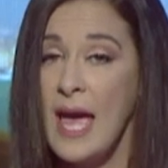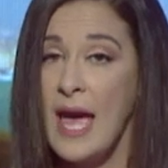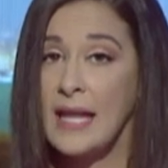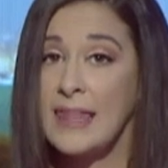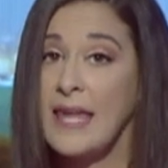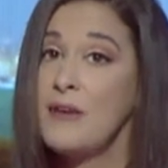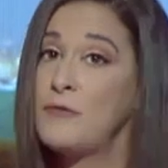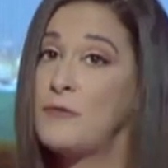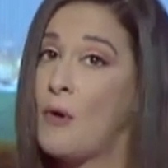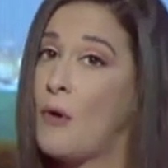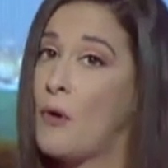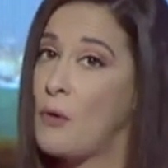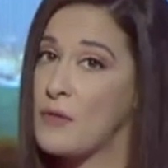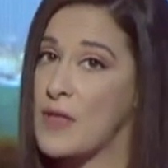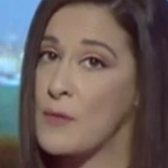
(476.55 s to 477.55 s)
and therefore
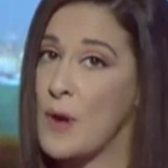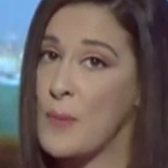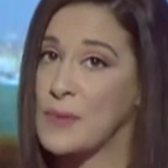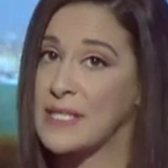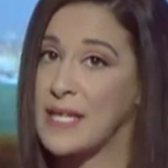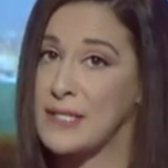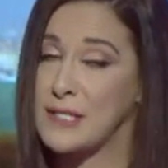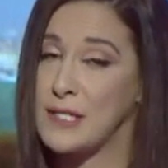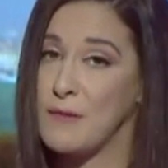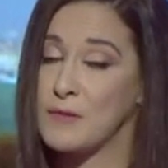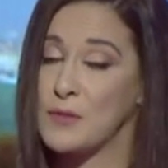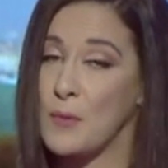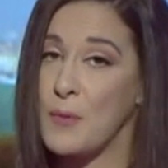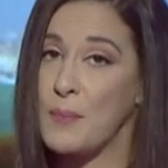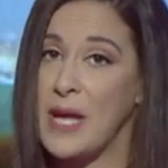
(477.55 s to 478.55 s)
all their
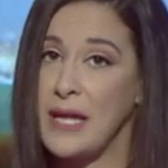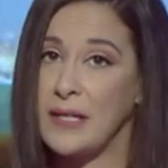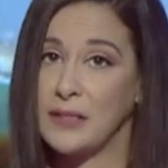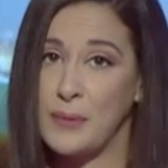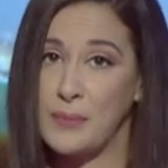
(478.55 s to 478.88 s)
representatives were penally